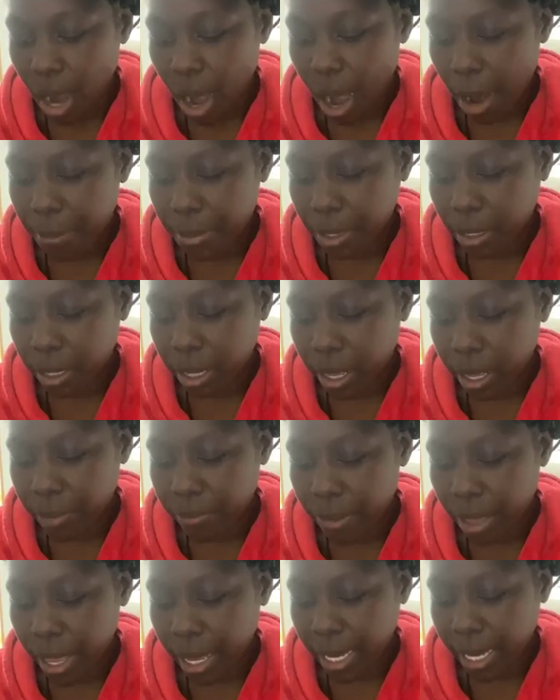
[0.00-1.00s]
Our
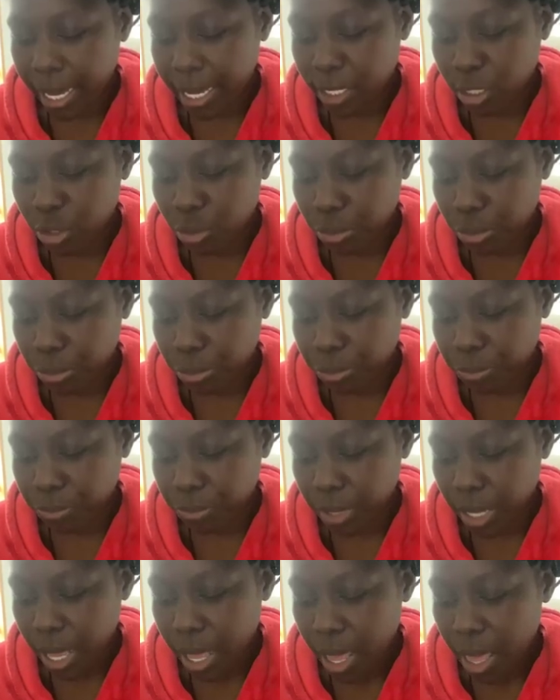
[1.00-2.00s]
beloved and true.
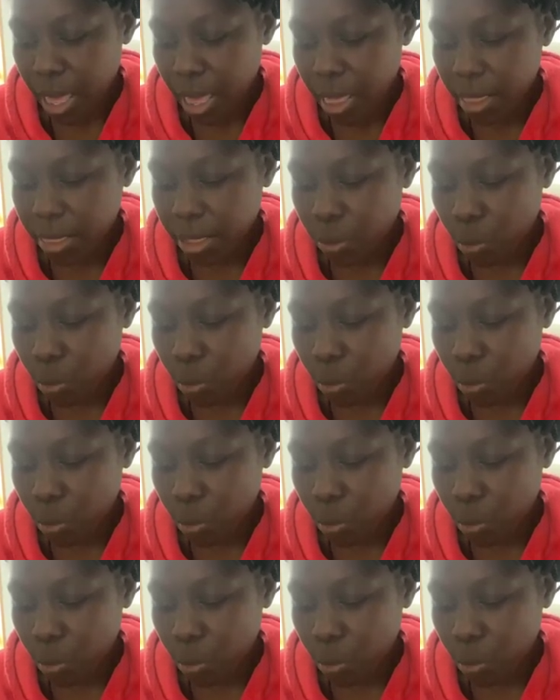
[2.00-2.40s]
The